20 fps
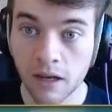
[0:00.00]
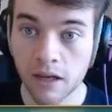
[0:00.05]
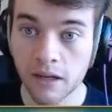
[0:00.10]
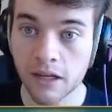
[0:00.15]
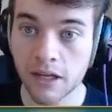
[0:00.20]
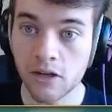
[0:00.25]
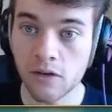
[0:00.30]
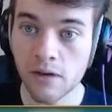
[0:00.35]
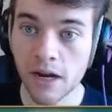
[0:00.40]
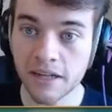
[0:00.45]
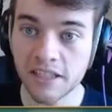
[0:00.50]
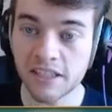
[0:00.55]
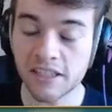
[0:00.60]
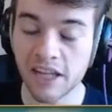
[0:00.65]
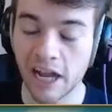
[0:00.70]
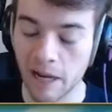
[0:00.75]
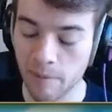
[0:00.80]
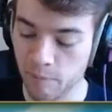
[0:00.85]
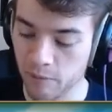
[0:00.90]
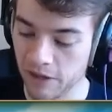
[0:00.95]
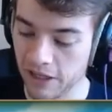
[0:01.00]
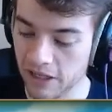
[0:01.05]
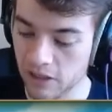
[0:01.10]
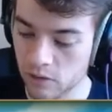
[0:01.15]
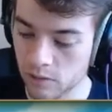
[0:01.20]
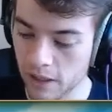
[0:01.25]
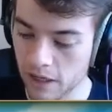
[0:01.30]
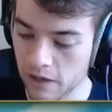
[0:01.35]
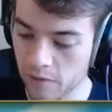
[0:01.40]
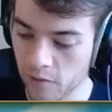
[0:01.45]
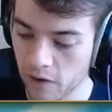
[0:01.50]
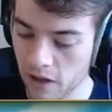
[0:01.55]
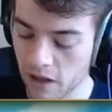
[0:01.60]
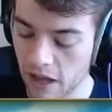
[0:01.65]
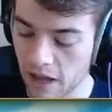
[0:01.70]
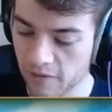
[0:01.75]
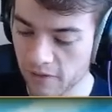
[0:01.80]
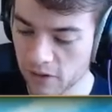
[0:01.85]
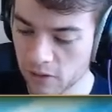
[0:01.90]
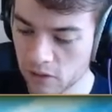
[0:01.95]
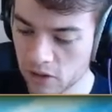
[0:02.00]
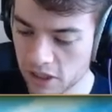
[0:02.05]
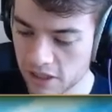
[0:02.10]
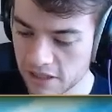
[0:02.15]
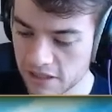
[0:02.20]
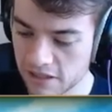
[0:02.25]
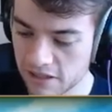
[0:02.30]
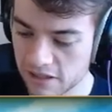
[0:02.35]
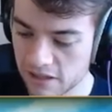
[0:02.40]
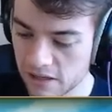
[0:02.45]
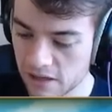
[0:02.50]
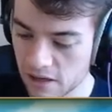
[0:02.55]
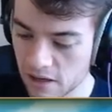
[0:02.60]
Can you not stop Link Trade evol evolutions?